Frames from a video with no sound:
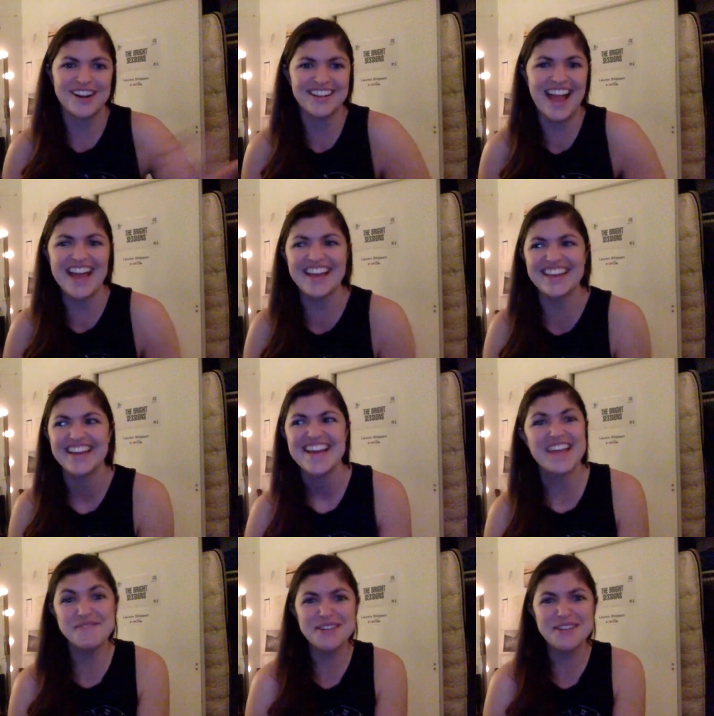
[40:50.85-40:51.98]
Like,
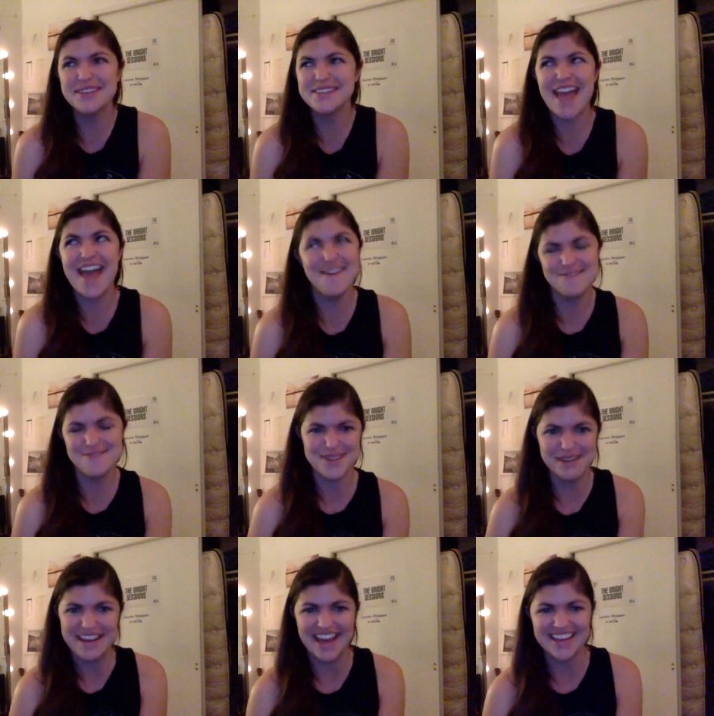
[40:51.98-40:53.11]
can we do this every
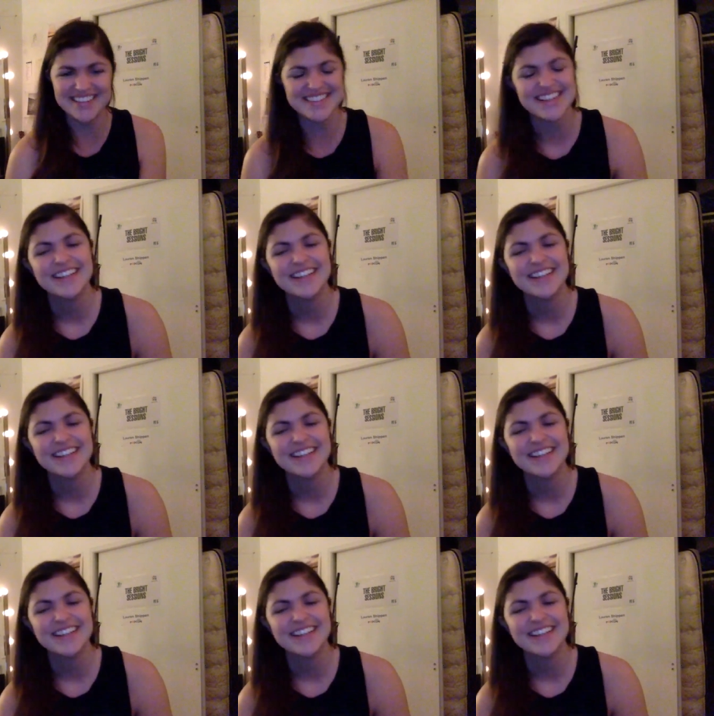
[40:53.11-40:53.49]
weekend?